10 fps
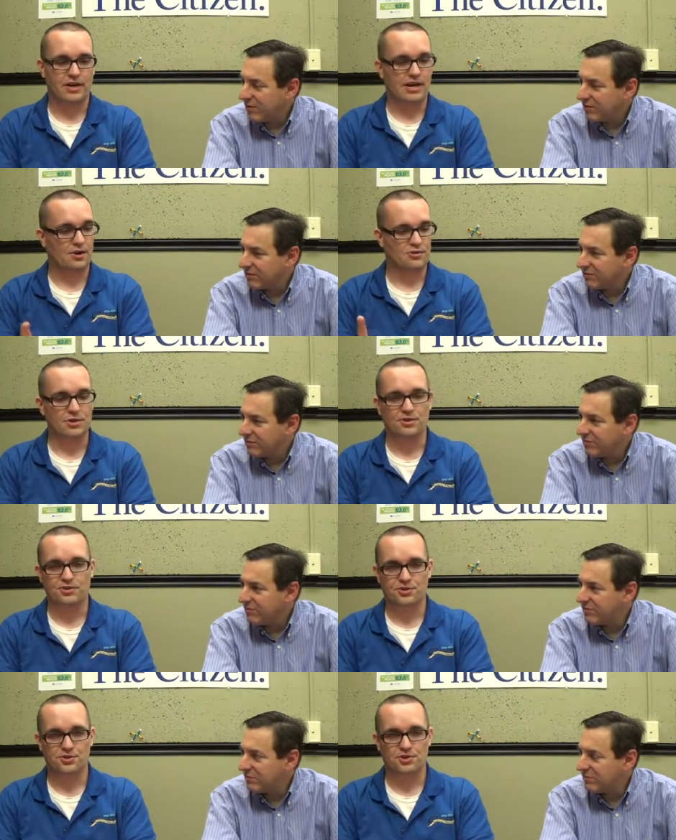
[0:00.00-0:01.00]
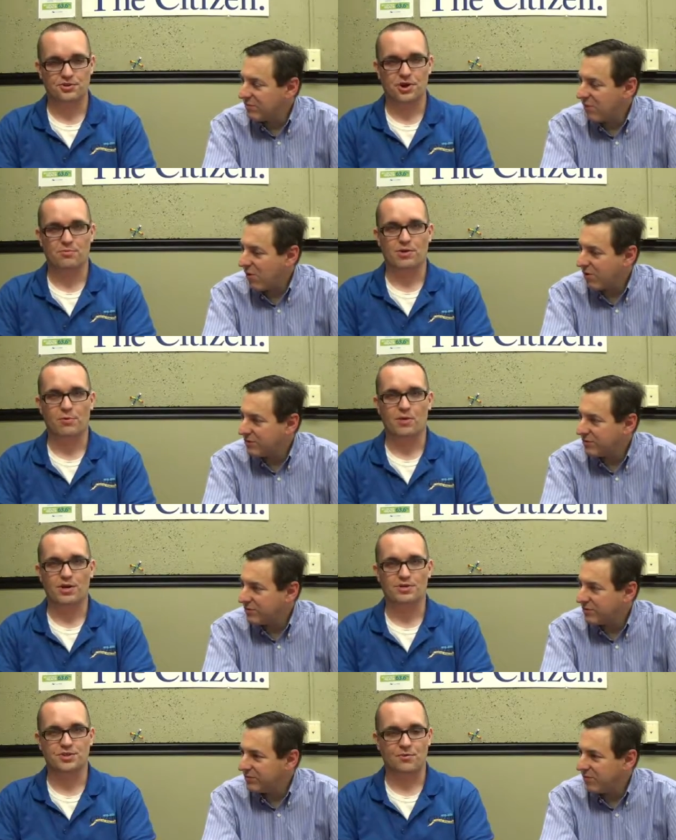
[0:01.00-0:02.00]
Speaker 1: A healthy Lashawn McCoy
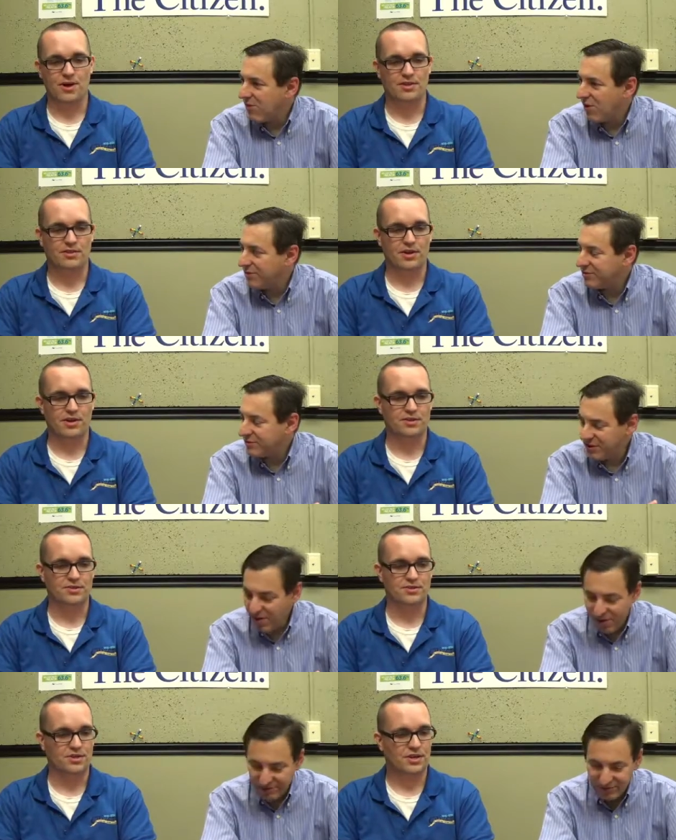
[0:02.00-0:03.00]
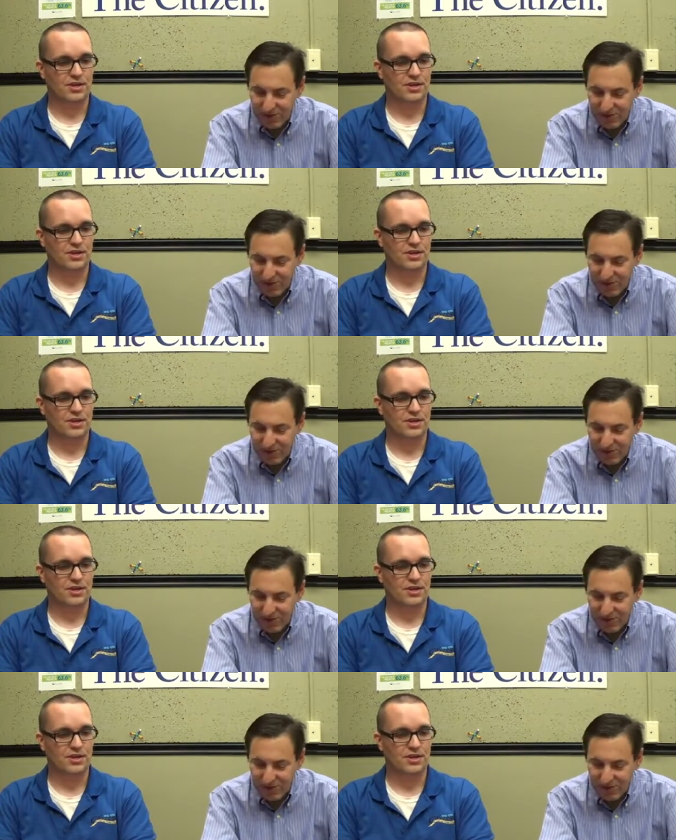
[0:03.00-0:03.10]
is a great thing because